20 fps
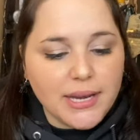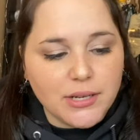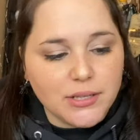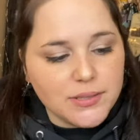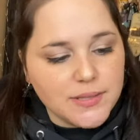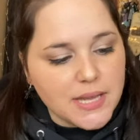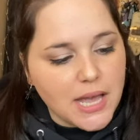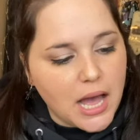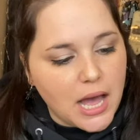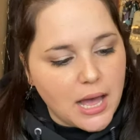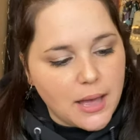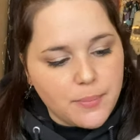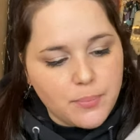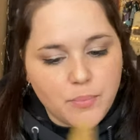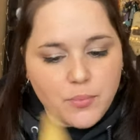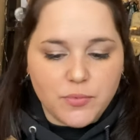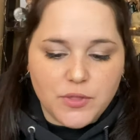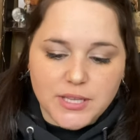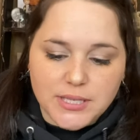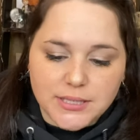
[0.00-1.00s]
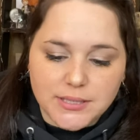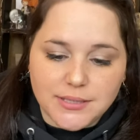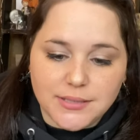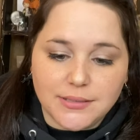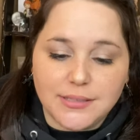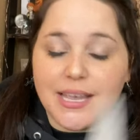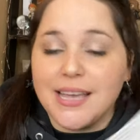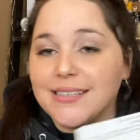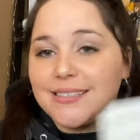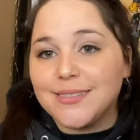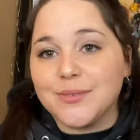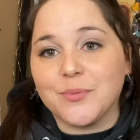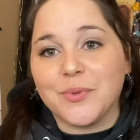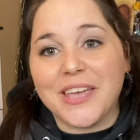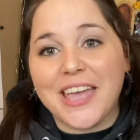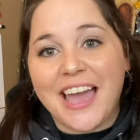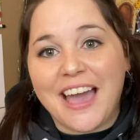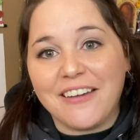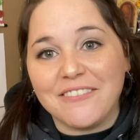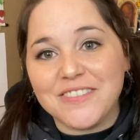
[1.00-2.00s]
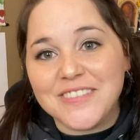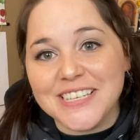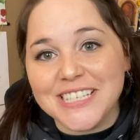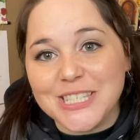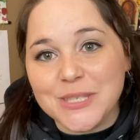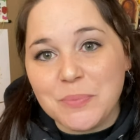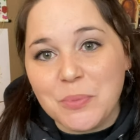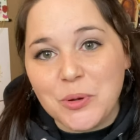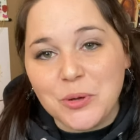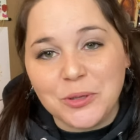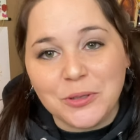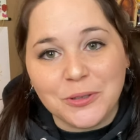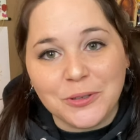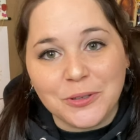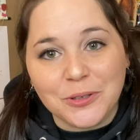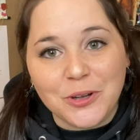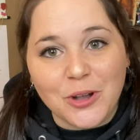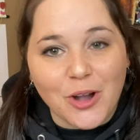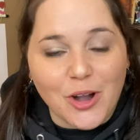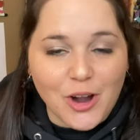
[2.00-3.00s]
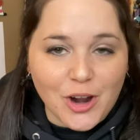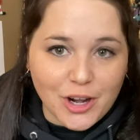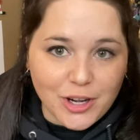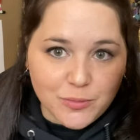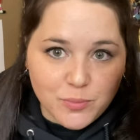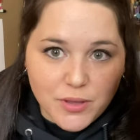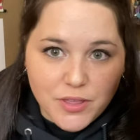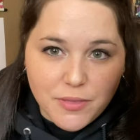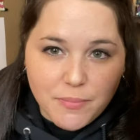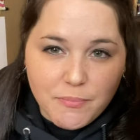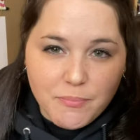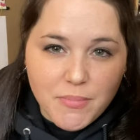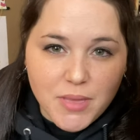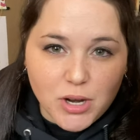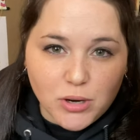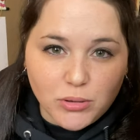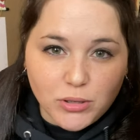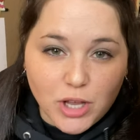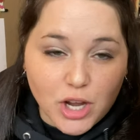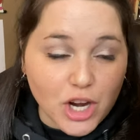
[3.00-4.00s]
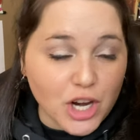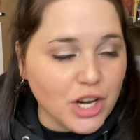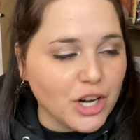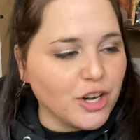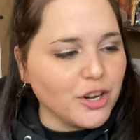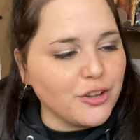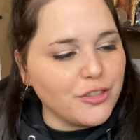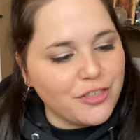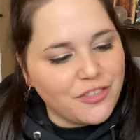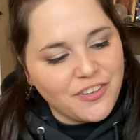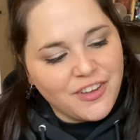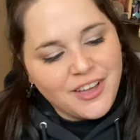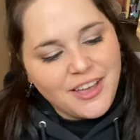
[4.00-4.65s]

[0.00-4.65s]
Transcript: on top, this, yes, we have the spoiler card with Middle Earth.